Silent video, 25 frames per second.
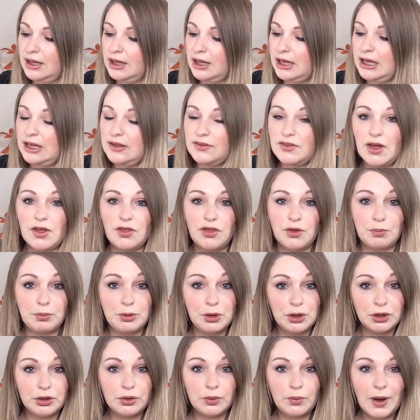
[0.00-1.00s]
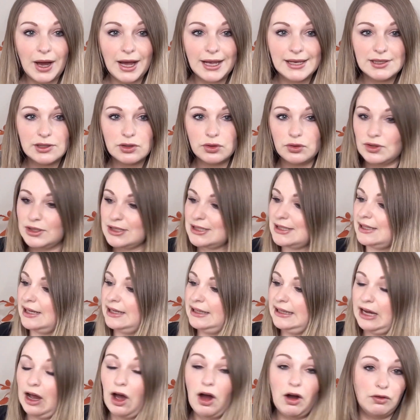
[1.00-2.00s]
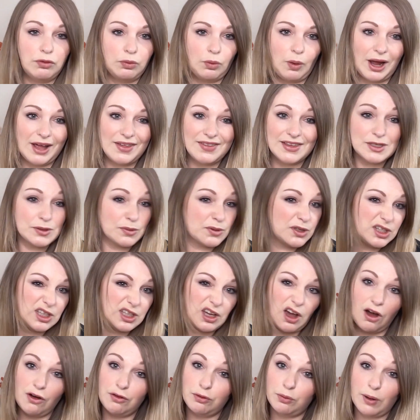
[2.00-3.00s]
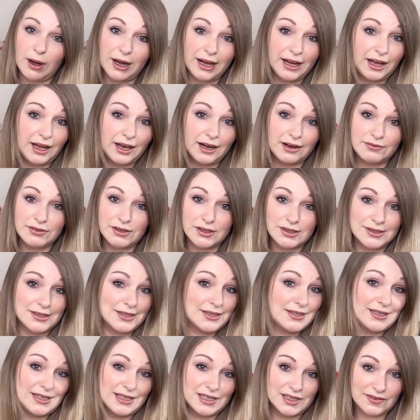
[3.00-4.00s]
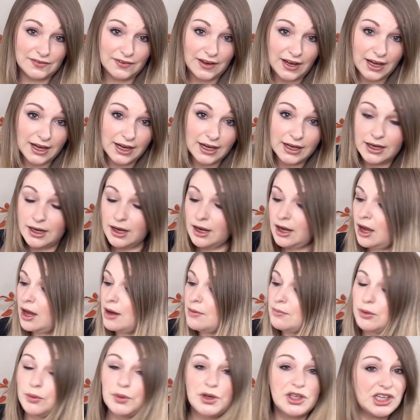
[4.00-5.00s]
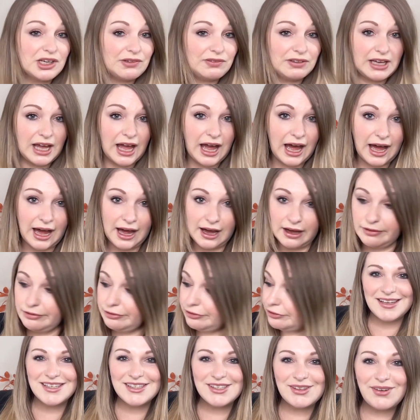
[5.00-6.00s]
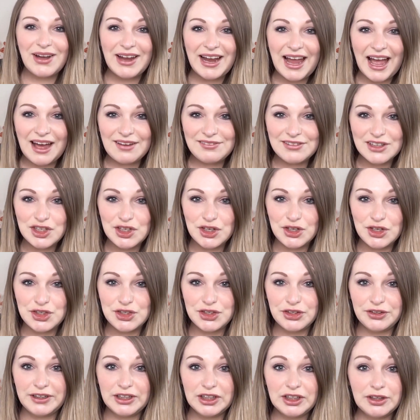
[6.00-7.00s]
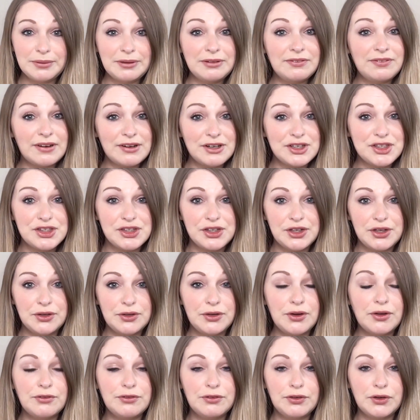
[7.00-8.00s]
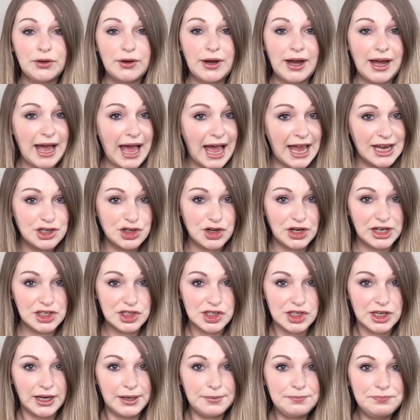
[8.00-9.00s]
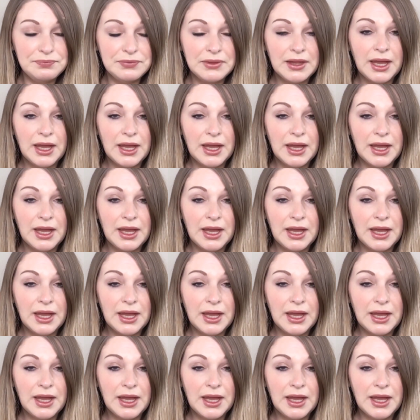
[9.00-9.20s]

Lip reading: either the pure white or the slightly off-white. This one's the off-white and I've used this and it's fine, but whichever you have. So I have a tutorial coming very soon for hydrangea,